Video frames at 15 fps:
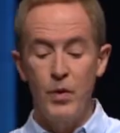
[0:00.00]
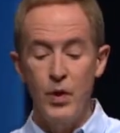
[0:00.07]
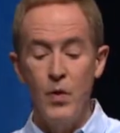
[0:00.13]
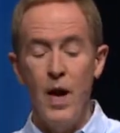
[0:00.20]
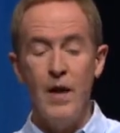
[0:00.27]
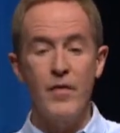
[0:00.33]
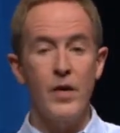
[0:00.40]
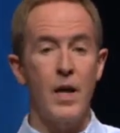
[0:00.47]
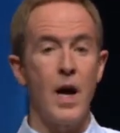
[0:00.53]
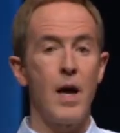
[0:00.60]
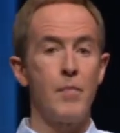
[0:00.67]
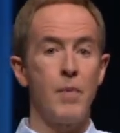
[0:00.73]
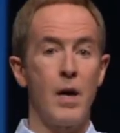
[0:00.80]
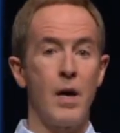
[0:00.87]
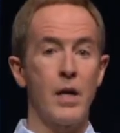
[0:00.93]
you have a
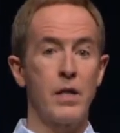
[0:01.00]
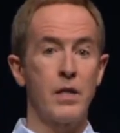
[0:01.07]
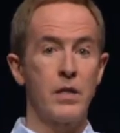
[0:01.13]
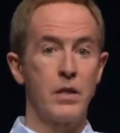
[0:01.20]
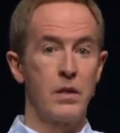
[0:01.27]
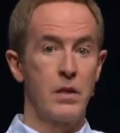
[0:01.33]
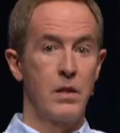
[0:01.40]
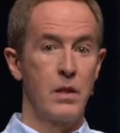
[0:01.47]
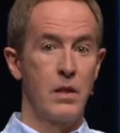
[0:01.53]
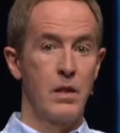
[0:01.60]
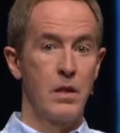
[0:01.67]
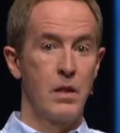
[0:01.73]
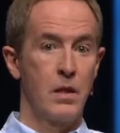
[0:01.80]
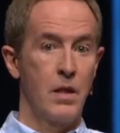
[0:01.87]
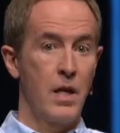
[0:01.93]
God box
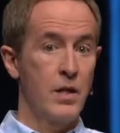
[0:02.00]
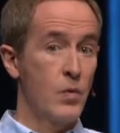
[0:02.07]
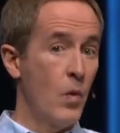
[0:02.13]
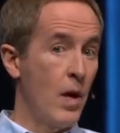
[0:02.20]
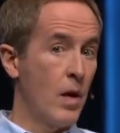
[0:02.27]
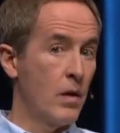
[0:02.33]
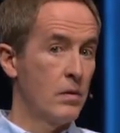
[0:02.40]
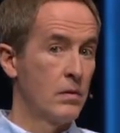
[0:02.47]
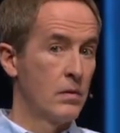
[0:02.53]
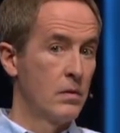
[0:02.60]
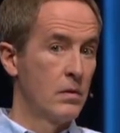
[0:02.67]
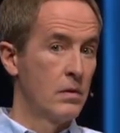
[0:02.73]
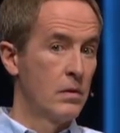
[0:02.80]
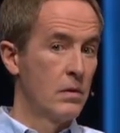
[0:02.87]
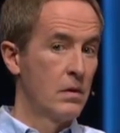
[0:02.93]
as well?
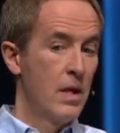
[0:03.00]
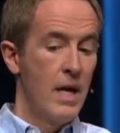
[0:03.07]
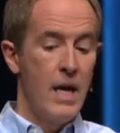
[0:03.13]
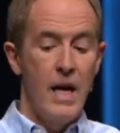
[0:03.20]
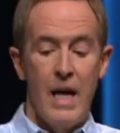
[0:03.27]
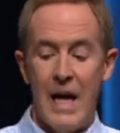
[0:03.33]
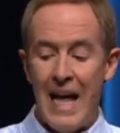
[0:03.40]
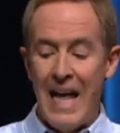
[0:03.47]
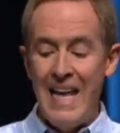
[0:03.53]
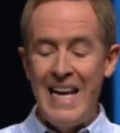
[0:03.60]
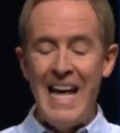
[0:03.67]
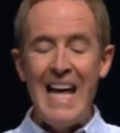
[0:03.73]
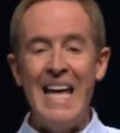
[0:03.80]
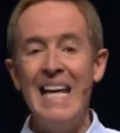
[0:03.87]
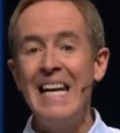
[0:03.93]
And
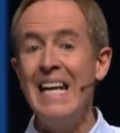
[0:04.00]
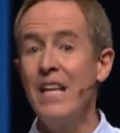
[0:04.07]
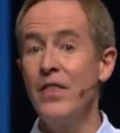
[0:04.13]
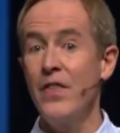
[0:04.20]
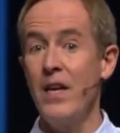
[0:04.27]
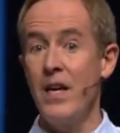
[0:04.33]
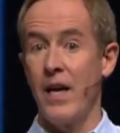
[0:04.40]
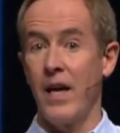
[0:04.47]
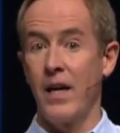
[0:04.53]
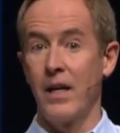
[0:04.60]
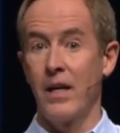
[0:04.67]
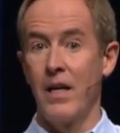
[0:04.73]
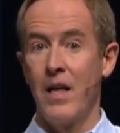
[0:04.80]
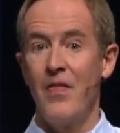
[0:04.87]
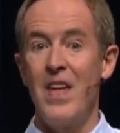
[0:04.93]
anything
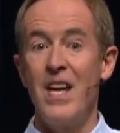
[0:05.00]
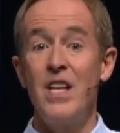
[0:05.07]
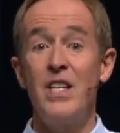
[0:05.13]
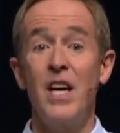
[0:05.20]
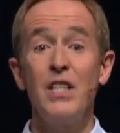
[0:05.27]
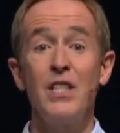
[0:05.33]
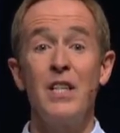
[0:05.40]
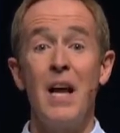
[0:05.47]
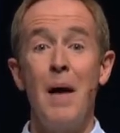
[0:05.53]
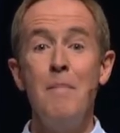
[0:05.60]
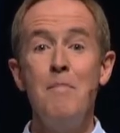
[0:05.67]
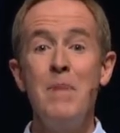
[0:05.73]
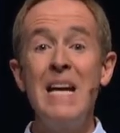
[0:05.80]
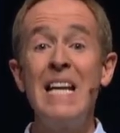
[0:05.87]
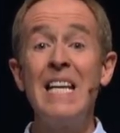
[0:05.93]
that doesn't
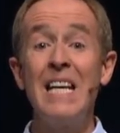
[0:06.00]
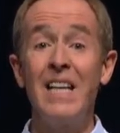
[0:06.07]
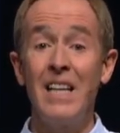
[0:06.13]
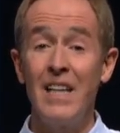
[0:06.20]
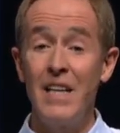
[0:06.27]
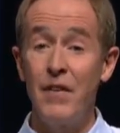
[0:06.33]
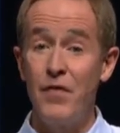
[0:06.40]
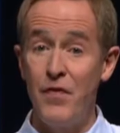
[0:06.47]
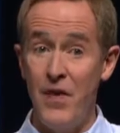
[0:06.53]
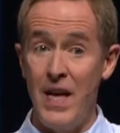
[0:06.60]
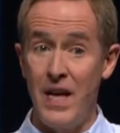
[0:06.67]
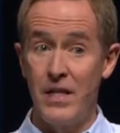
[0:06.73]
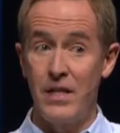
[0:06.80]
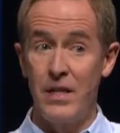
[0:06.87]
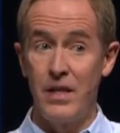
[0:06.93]
immediately
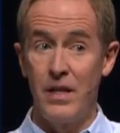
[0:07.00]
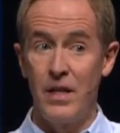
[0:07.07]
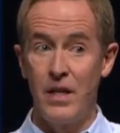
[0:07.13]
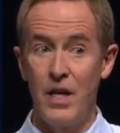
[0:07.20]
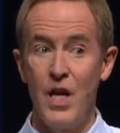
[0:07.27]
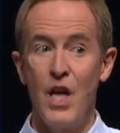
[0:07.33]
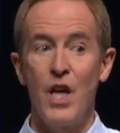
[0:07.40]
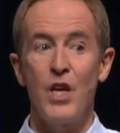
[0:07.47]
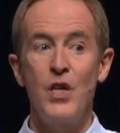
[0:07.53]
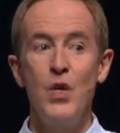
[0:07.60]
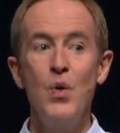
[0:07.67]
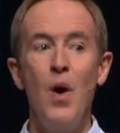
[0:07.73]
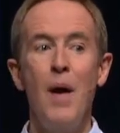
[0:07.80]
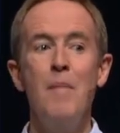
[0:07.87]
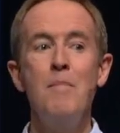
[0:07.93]
fit,
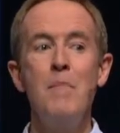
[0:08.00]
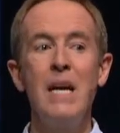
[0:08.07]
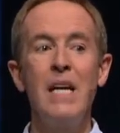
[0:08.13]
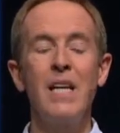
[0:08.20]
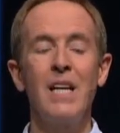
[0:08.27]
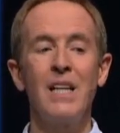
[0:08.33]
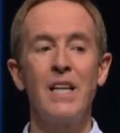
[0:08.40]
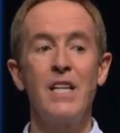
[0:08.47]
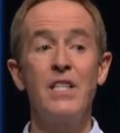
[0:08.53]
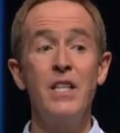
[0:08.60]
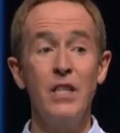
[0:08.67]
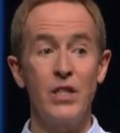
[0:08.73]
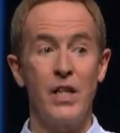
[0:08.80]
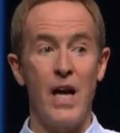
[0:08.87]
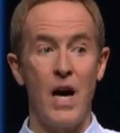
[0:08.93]
you immediately
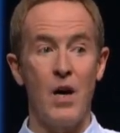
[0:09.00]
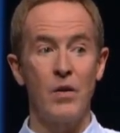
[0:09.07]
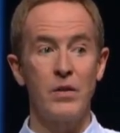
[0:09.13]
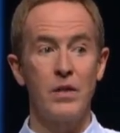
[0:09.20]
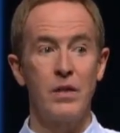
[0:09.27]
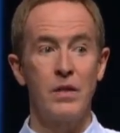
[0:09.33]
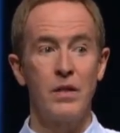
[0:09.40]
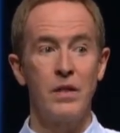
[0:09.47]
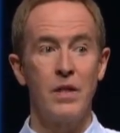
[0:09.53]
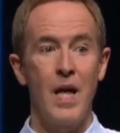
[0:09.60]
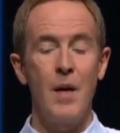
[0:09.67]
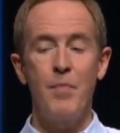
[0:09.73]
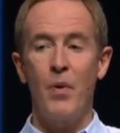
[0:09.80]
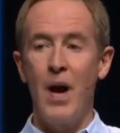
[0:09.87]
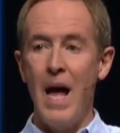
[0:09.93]
discount.
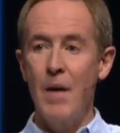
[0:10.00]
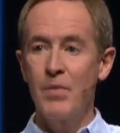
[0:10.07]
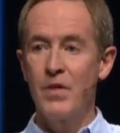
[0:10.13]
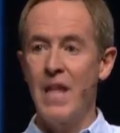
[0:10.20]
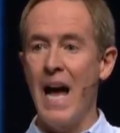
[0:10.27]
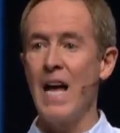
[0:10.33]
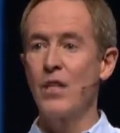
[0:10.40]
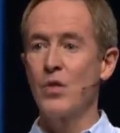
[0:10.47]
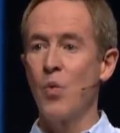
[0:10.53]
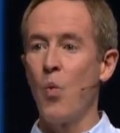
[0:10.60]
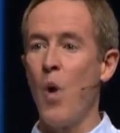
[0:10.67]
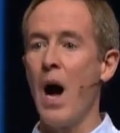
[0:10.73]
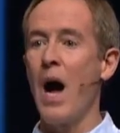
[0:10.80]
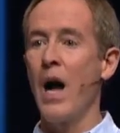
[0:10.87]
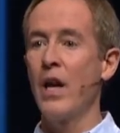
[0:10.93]
And perhaps that's
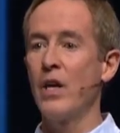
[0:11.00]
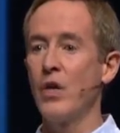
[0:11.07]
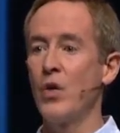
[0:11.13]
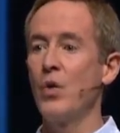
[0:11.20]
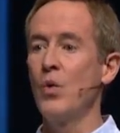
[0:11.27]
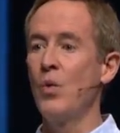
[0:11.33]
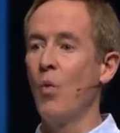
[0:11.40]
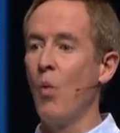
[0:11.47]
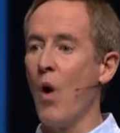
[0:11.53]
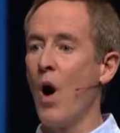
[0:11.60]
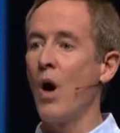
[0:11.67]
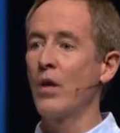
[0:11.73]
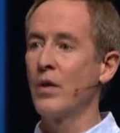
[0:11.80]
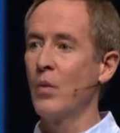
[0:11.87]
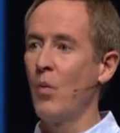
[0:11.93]
why you
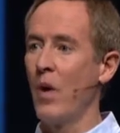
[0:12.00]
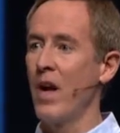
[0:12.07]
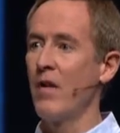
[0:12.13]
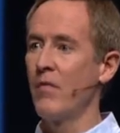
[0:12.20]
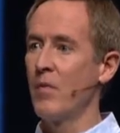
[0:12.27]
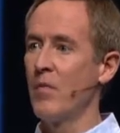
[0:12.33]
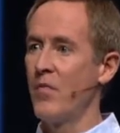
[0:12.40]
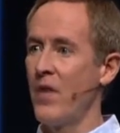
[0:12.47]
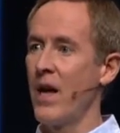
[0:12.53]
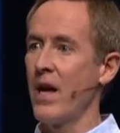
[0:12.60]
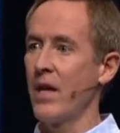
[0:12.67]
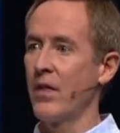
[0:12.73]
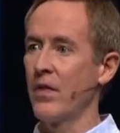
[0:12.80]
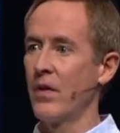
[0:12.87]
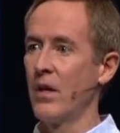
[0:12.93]
walked away from
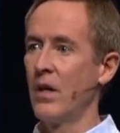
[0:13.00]
faith